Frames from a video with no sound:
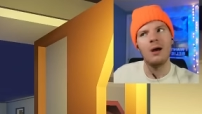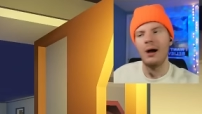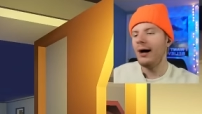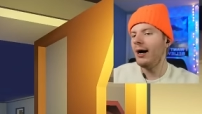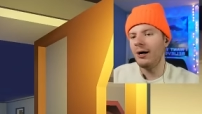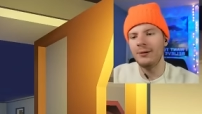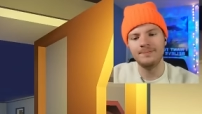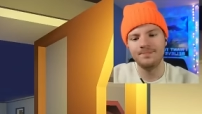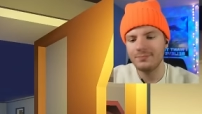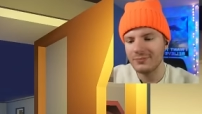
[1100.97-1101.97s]

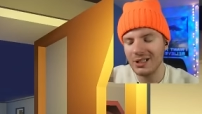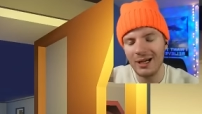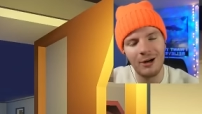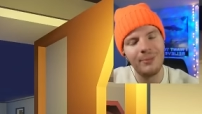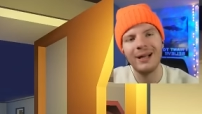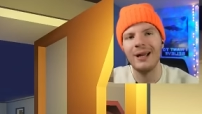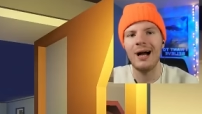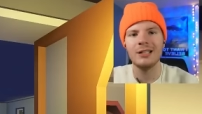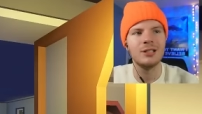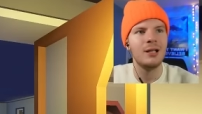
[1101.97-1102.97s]
Um, oh my
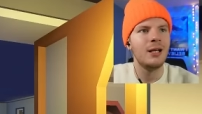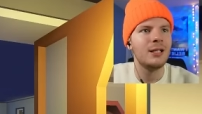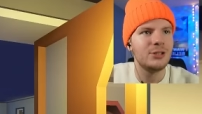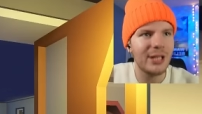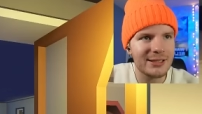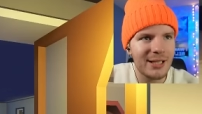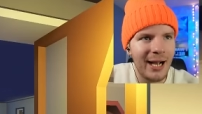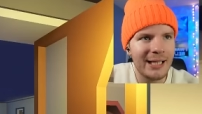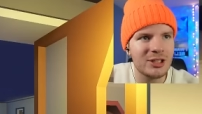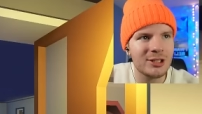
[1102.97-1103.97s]
gosh. Jessica,
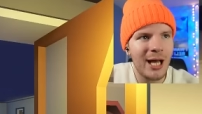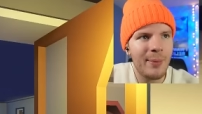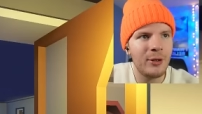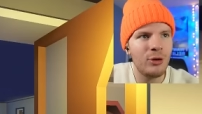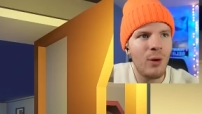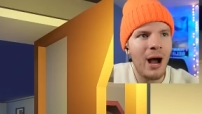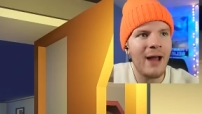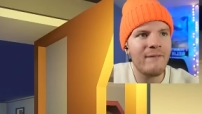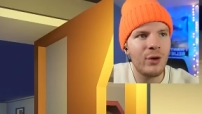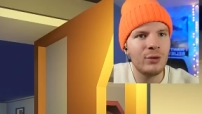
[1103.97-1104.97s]
I just got the new
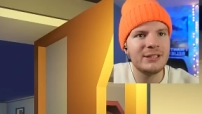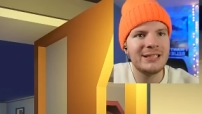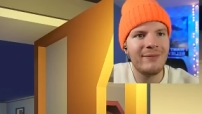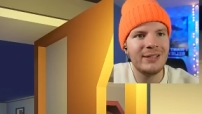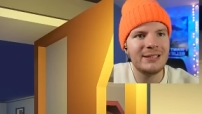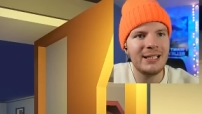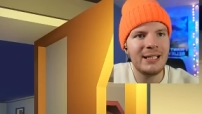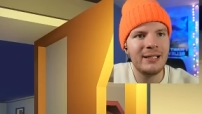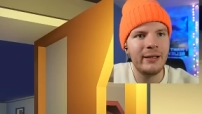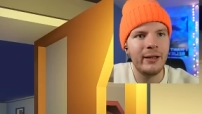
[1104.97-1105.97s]
iPhone
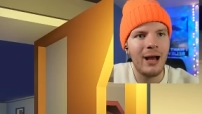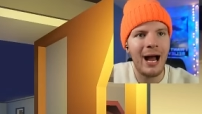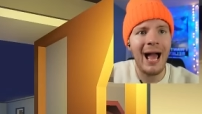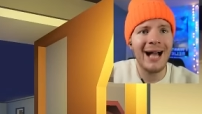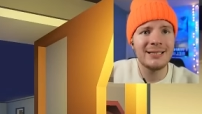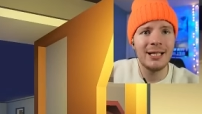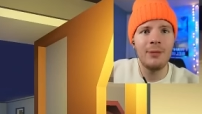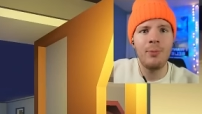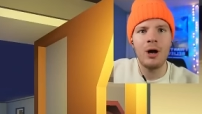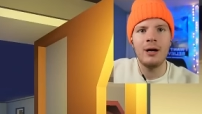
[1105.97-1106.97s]
seventeen. I accidentally
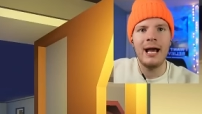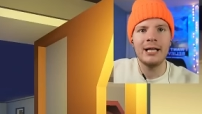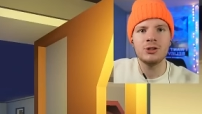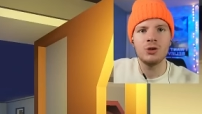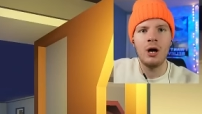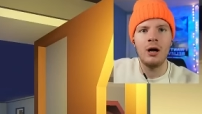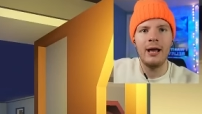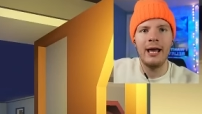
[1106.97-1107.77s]
bought an extra